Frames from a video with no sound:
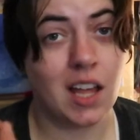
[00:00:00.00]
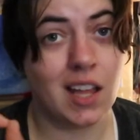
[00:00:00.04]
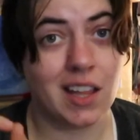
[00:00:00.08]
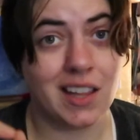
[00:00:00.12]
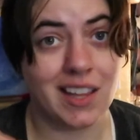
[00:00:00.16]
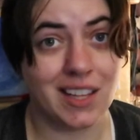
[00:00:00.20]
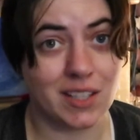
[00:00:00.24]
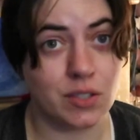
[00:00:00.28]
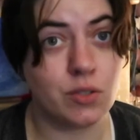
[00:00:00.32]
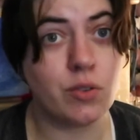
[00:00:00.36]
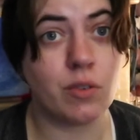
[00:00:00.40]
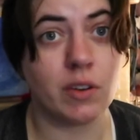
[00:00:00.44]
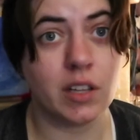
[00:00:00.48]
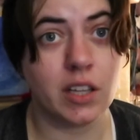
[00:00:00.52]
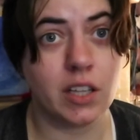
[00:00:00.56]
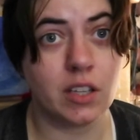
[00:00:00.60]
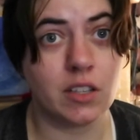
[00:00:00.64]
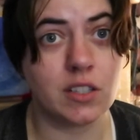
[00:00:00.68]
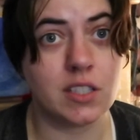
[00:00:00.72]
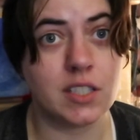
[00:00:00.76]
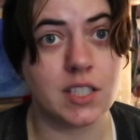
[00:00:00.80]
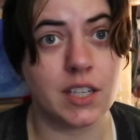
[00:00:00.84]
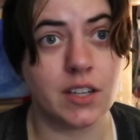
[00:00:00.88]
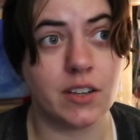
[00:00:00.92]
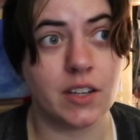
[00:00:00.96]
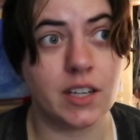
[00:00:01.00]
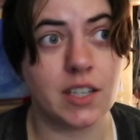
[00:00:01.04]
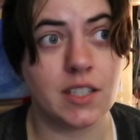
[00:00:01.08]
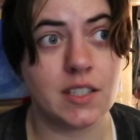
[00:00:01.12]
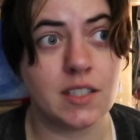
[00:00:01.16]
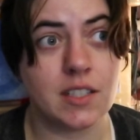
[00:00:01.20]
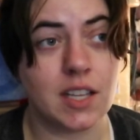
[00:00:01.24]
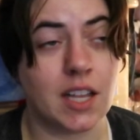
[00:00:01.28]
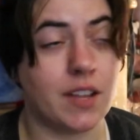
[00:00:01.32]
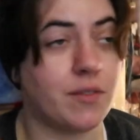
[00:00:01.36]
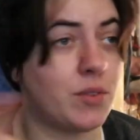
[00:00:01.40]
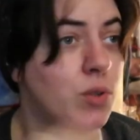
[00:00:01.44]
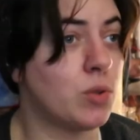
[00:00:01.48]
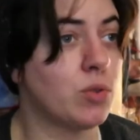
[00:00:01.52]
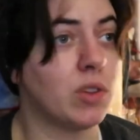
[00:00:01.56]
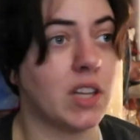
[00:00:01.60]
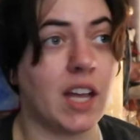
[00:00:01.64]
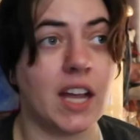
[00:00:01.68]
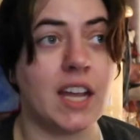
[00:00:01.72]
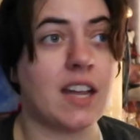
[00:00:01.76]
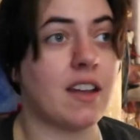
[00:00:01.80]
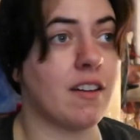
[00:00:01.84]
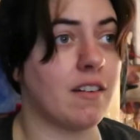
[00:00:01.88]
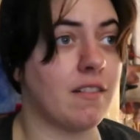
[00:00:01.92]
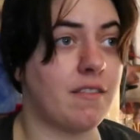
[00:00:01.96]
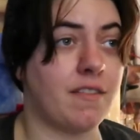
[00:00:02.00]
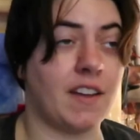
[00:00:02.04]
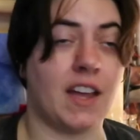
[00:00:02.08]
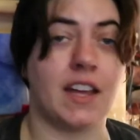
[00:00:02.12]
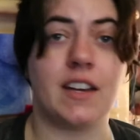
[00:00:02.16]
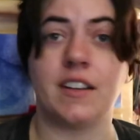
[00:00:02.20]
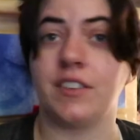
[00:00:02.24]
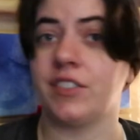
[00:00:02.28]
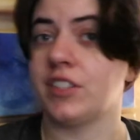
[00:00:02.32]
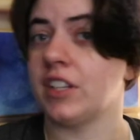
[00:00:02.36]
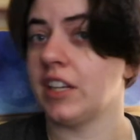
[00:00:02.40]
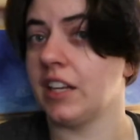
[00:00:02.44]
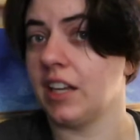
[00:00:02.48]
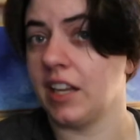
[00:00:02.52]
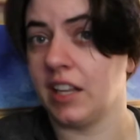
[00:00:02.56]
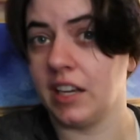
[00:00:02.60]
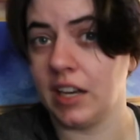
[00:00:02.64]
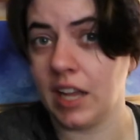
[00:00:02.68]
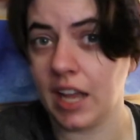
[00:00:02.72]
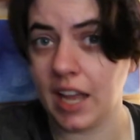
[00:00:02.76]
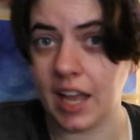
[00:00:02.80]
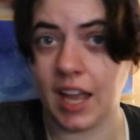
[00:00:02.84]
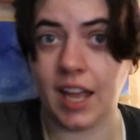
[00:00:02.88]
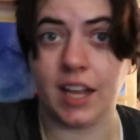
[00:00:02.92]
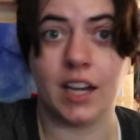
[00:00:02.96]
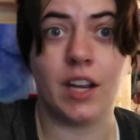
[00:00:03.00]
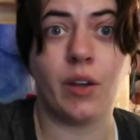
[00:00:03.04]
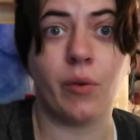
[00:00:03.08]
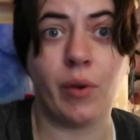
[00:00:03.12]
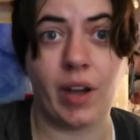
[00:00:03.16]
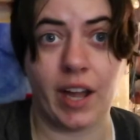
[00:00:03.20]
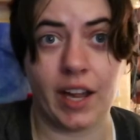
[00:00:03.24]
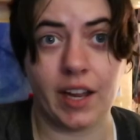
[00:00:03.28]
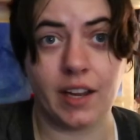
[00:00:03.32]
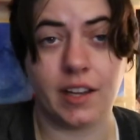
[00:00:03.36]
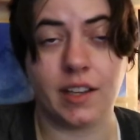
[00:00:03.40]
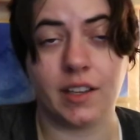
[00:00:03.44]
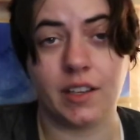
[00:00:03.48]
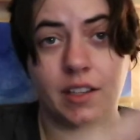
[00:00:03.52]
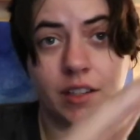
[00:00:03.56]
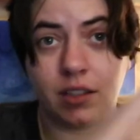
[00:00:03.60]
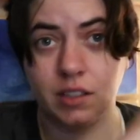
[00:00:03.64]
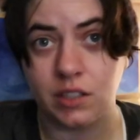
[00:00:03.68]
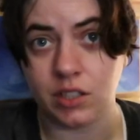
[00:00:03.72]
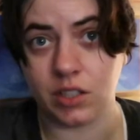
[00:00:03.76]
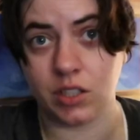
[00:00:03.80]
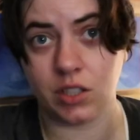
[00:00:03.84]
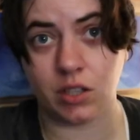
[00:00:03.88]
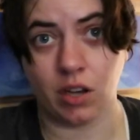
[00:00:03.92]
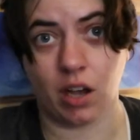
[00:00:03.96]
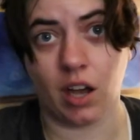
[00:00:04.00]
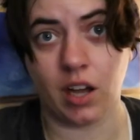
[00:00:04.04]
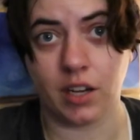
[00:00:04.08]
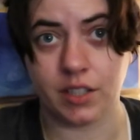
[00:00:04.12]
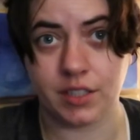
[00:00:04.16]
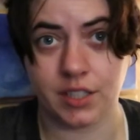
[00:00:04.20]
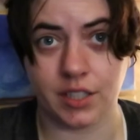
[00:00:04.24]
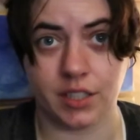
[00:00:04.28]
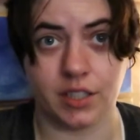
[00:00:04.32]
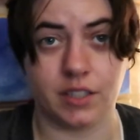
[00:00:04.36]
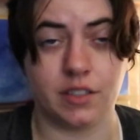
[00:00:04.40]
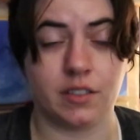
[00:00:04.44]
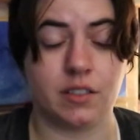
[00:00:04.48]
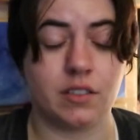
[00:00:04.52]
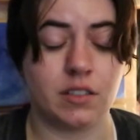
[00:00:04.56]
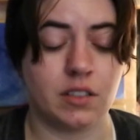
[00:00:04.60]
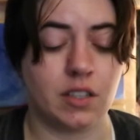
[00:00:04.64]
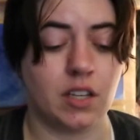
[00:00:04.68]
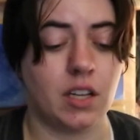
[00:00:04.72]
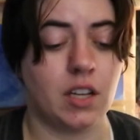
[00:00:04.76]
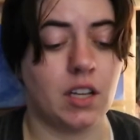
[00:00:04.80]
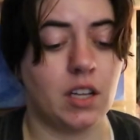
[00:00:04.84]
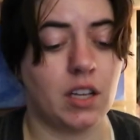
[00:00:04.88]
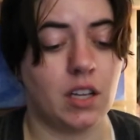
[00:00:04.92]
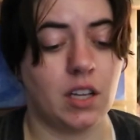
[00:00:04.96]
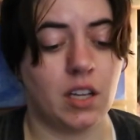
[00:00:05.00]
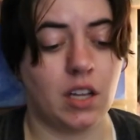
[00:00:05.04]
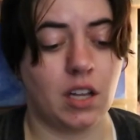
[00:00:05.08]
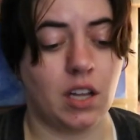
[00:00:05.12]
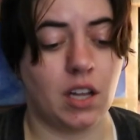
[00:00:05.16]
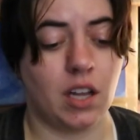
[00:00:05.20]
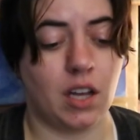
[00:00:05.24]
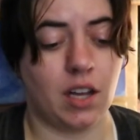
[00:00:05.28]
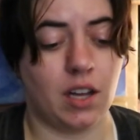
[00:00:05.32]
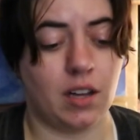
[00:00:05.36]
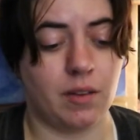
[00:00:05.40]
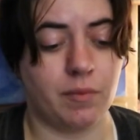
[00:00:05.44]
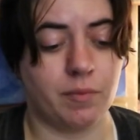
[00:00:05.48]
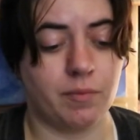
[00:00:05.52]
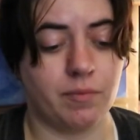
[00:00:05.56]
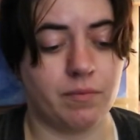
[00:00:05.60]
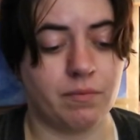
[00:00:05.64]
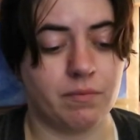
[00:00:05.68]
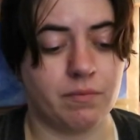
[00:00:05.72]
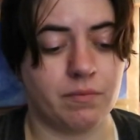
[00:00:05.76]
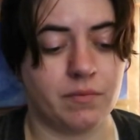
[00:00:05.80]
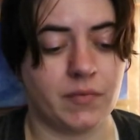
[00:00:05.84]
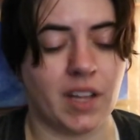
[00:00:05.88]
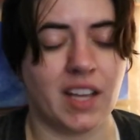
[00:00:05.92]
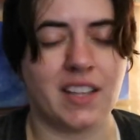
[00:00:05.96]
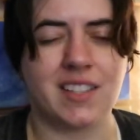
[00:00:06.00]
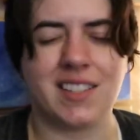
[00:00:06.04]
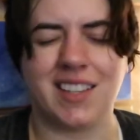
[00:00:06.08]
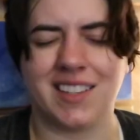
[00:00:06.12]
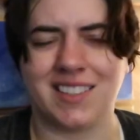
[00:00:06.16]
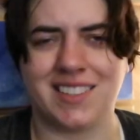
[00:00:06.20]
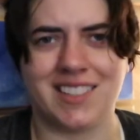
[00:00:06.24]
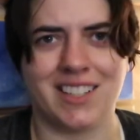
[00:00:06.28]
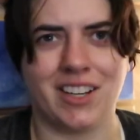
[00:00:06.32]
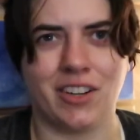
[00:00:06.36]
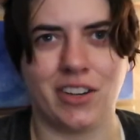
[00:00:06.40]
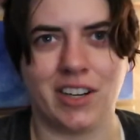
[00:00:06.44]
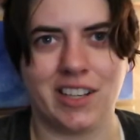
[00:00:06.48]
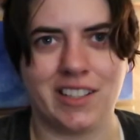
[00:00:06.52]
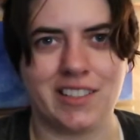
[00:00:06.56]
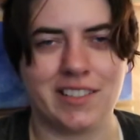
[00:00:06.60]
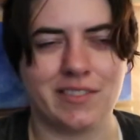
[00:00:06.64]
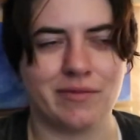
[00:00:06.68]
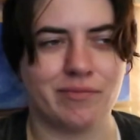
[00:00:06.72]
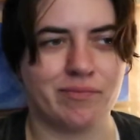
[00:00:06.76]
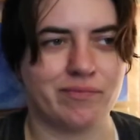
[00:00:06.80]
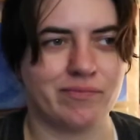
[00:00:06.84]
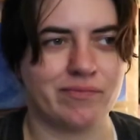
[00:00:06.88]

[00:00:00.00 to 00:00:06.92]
That is a really good series. If you like fantasy in any way, you ought to. Um, I said series.